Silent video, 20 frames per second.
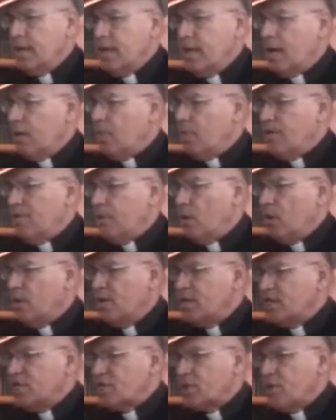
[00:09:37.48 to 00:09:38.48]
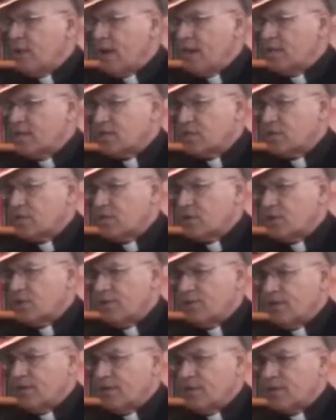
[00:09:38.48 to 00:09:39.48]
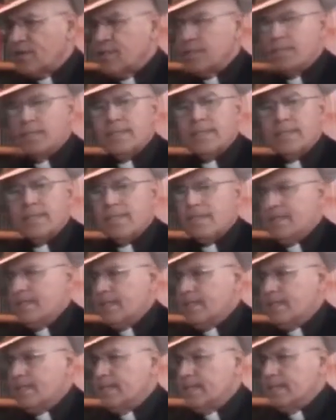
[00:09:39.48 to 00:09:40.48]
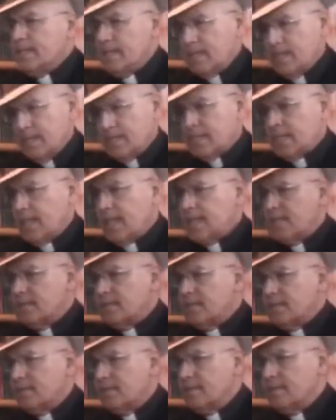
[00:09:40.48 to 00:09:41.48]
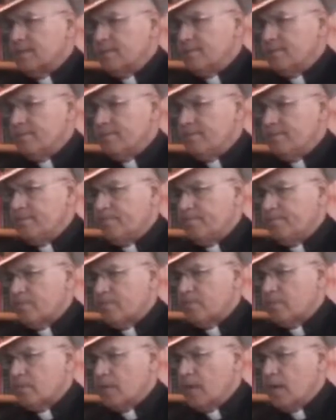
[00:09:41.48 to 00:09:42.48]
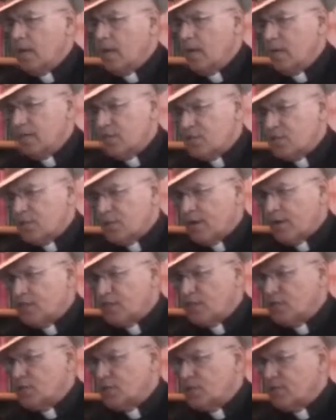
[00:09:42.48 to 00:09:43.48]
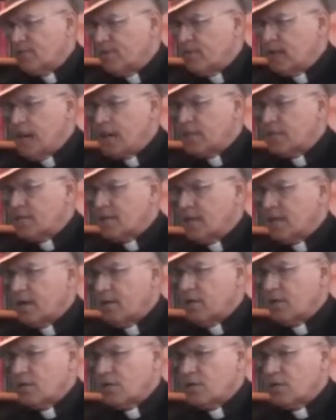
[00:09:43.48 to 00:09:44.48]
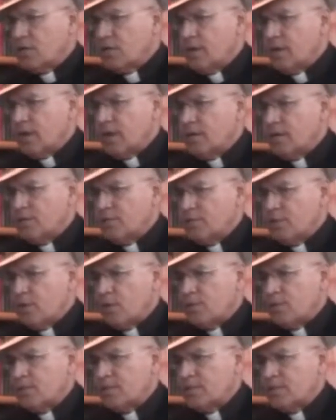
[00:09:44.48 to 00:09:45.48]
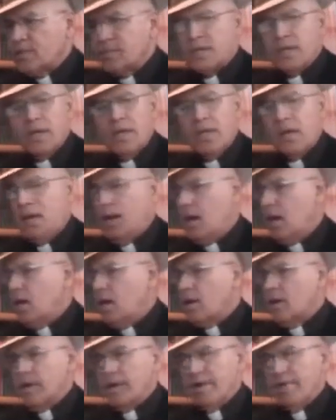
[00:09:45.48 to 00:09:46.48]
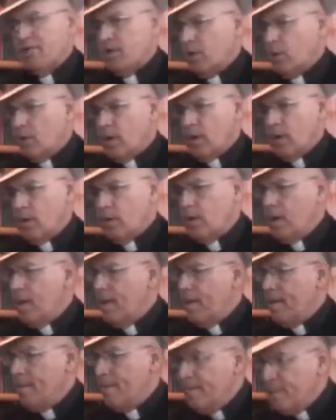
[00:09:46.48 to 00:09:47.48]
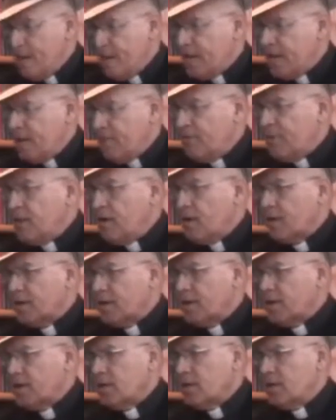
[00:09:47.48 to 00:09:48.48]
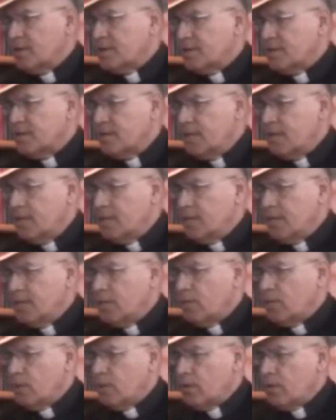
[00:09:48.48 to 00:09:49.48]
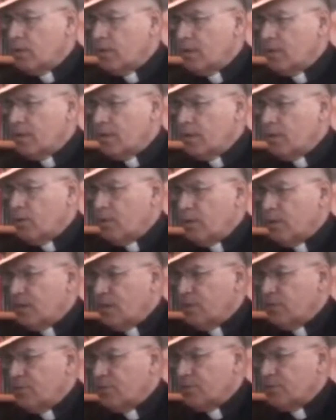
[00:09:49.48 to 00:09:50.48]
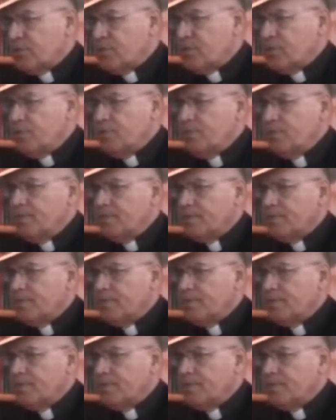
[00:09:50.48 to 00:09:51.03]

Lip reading: and we've only scratched the surface in this lesson. Illustrations of God's character and His purposes are everywhere. Many of the articles that we go through,